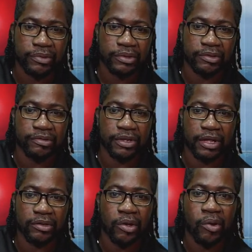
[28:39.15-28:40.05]
They say
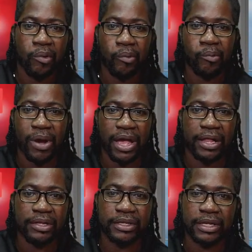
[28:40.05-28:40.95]
that
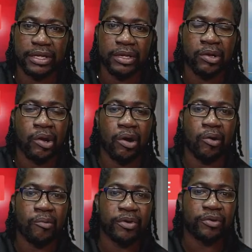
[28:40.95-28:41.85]
while the
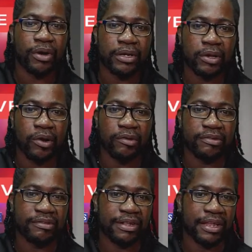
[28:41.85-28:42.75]
Omicron
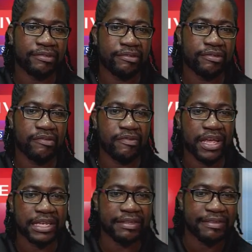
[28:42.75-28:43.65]
causes less
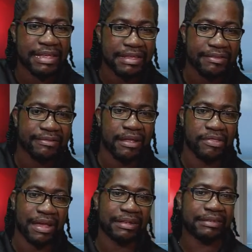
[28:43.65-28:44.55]
severe disease
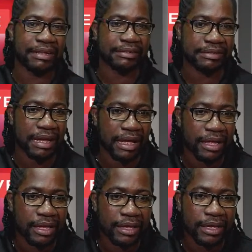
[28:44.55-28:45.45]
than Delta,
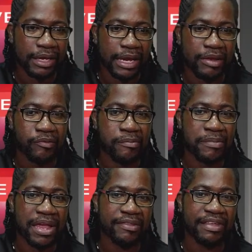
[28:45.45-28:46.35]
it
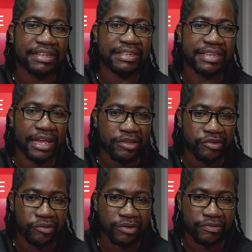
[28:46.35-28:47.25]
remains a
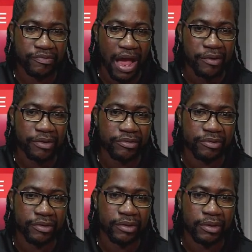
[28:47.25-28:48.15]
dangerous virus,
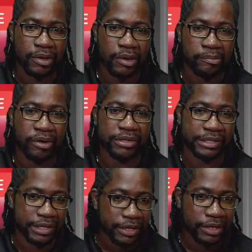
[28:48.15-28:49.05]

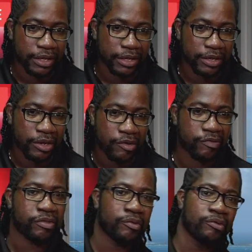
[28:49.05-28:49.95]
particularly
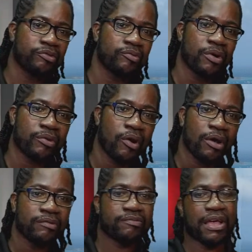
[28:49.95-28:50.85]
for those who are
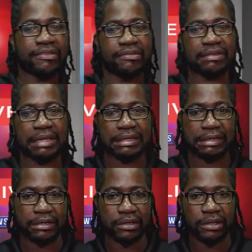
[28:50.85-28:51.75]
unvaccinated.